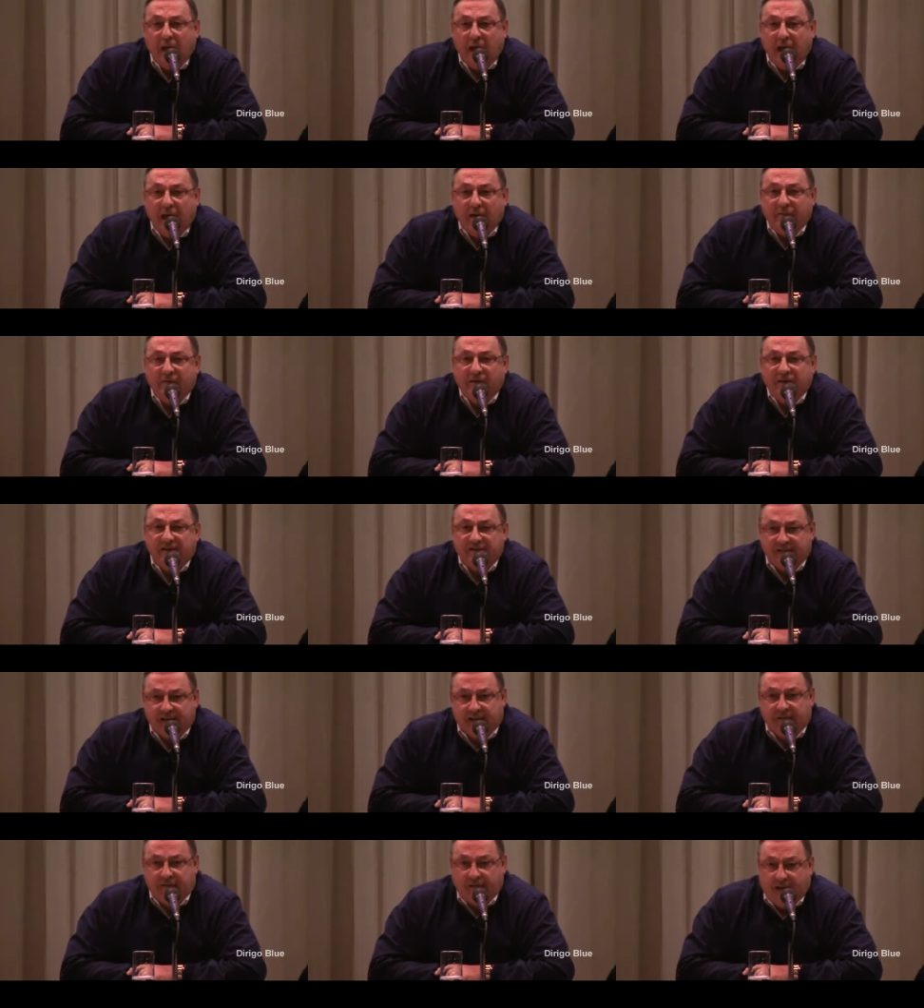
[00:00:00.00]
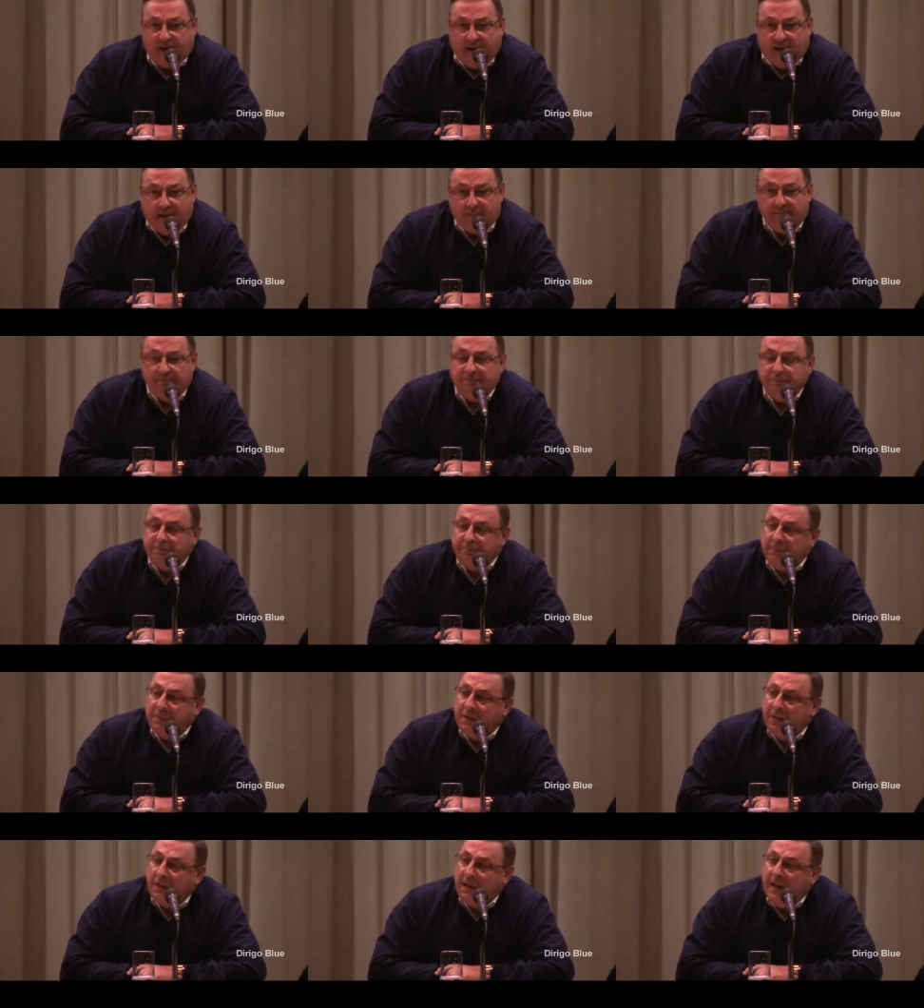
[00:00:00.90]
Having said that,
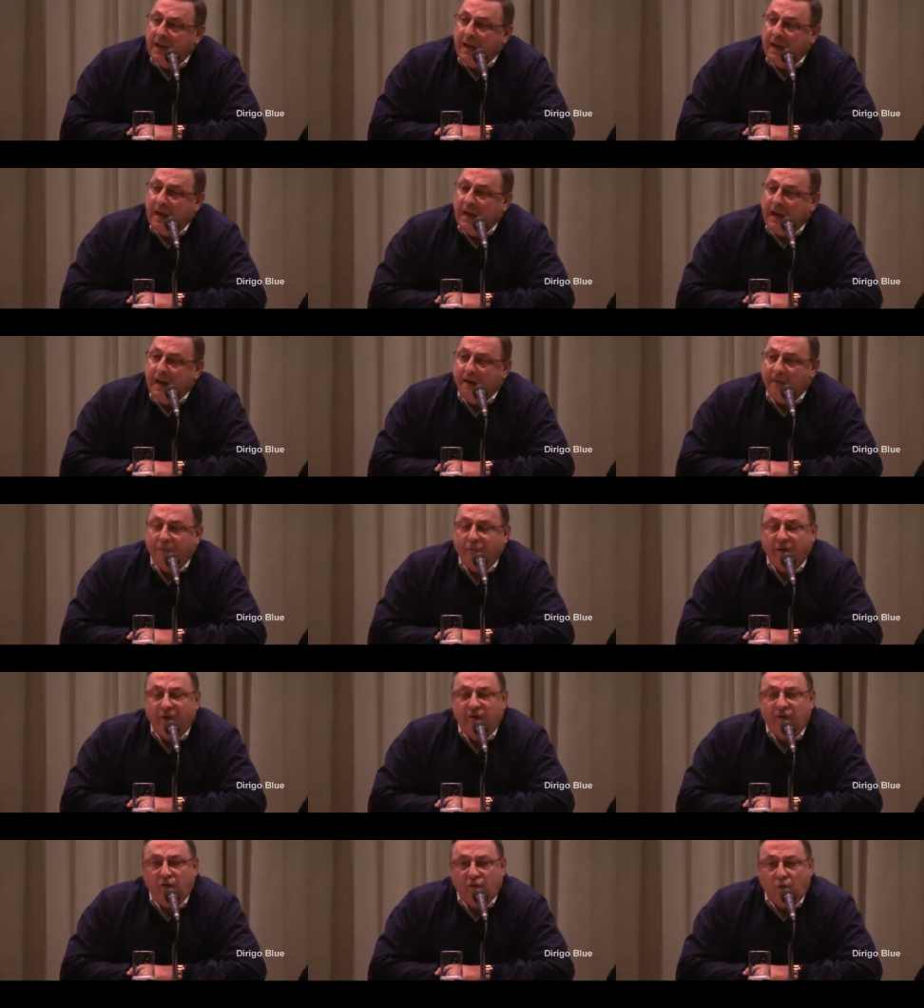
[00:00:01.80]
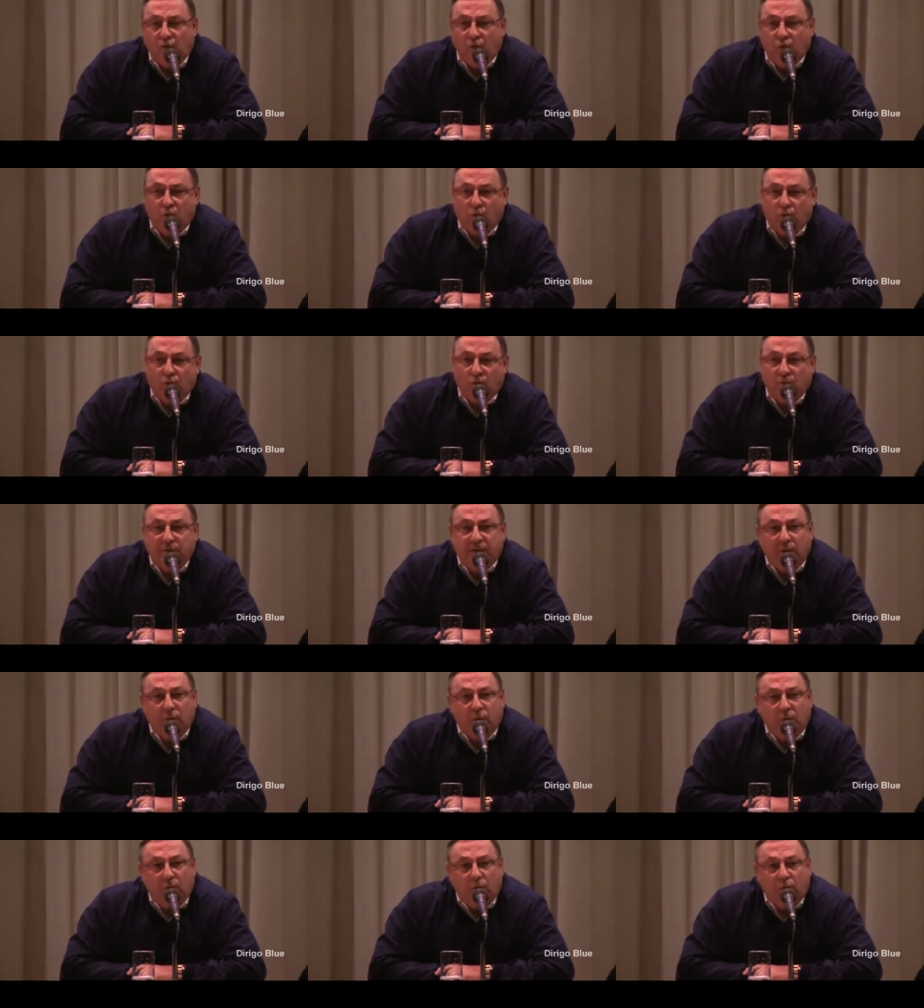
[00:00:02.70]
every school
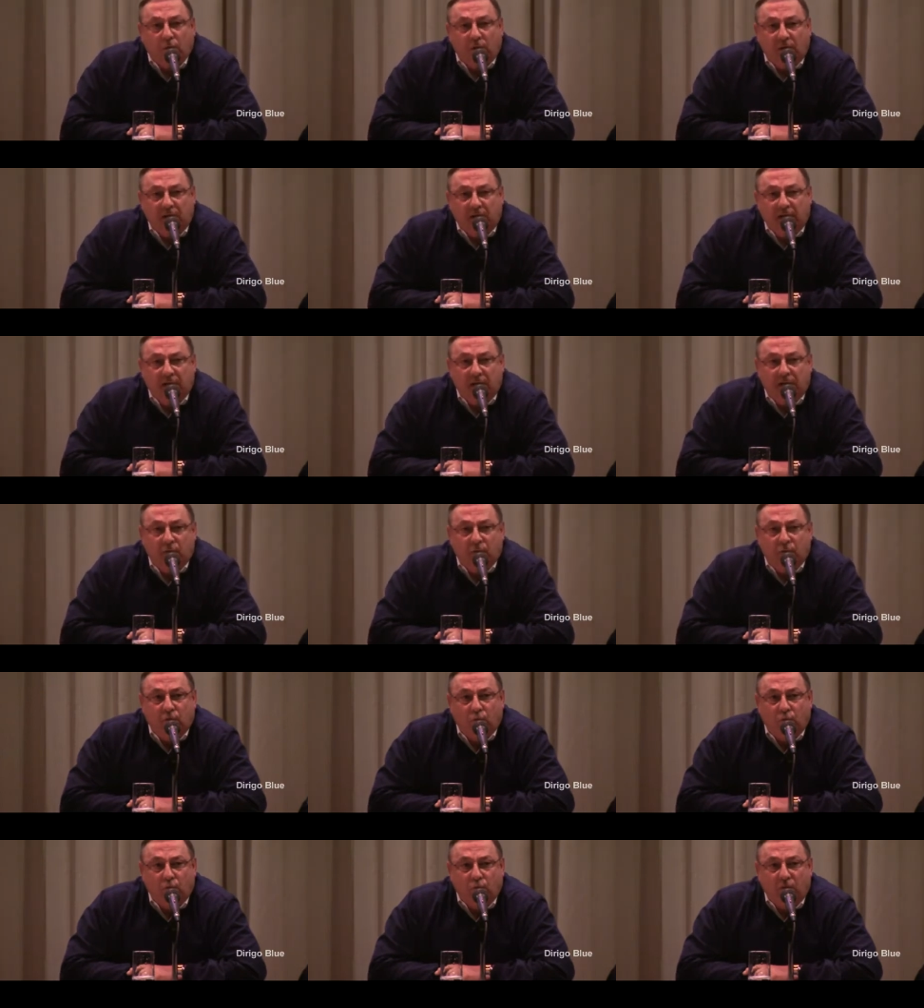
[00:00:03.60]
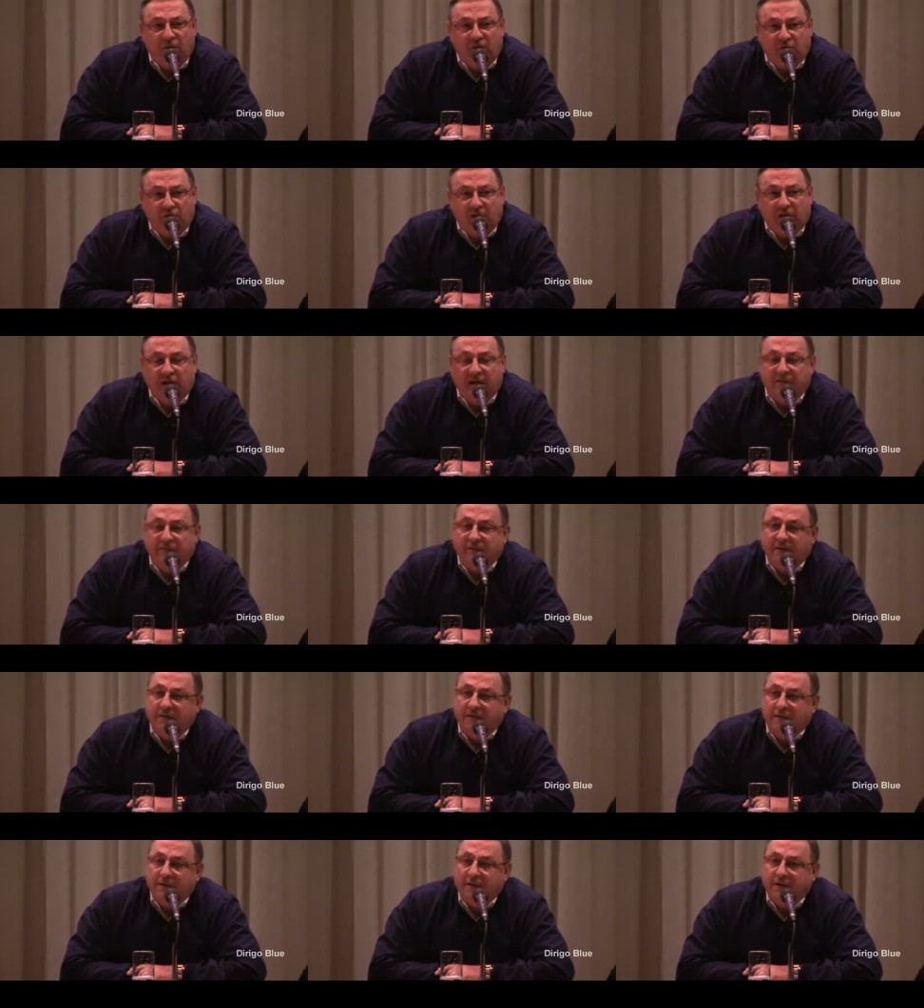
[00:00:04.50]
that will relieve,
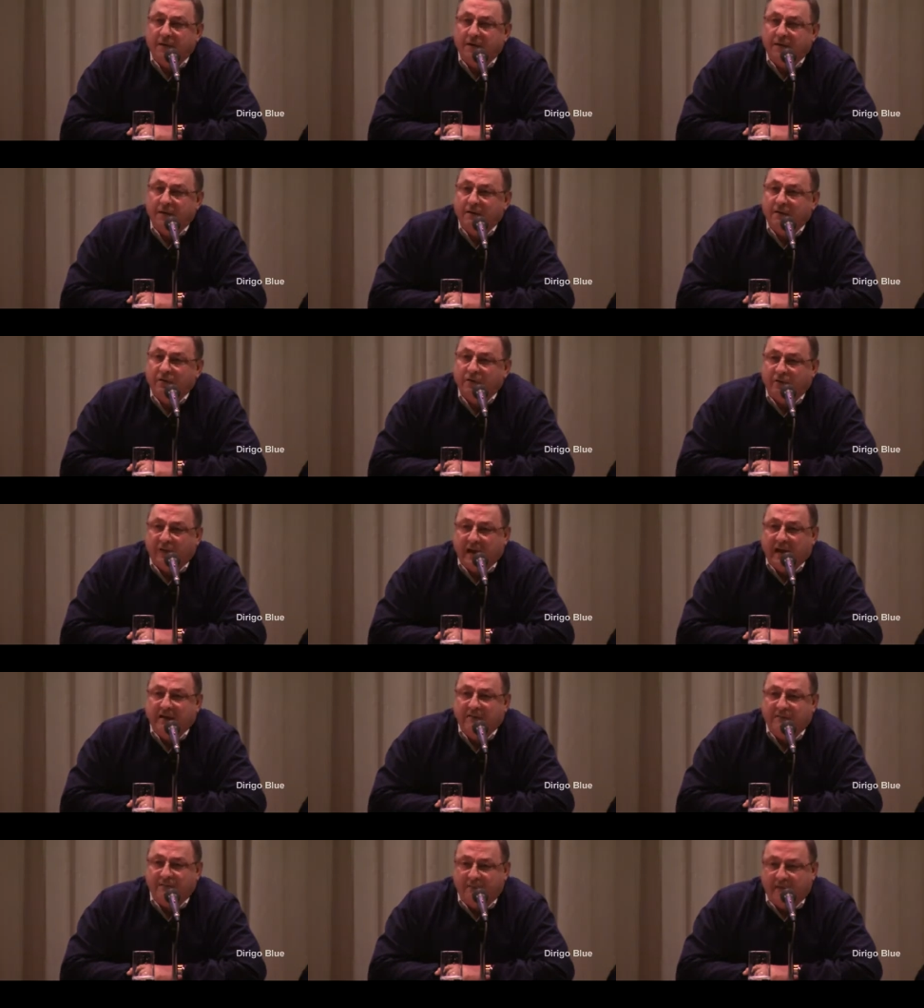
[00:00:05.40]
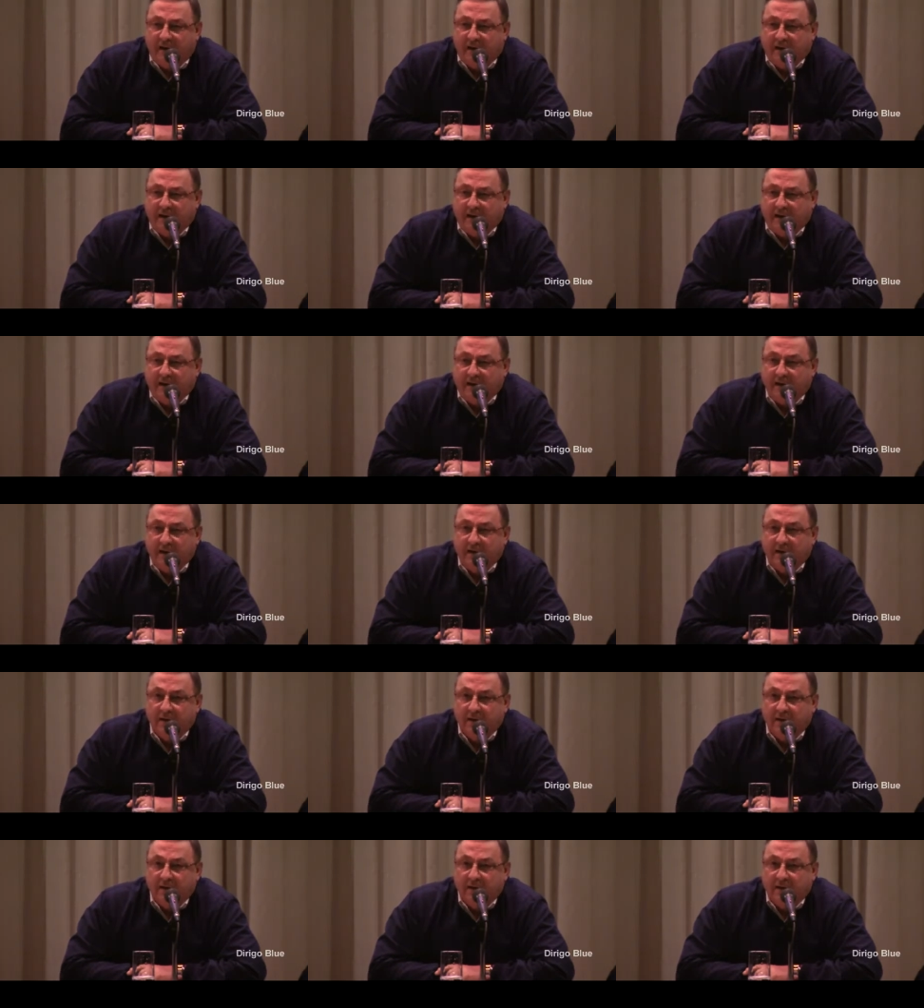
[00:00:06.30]
receive state funding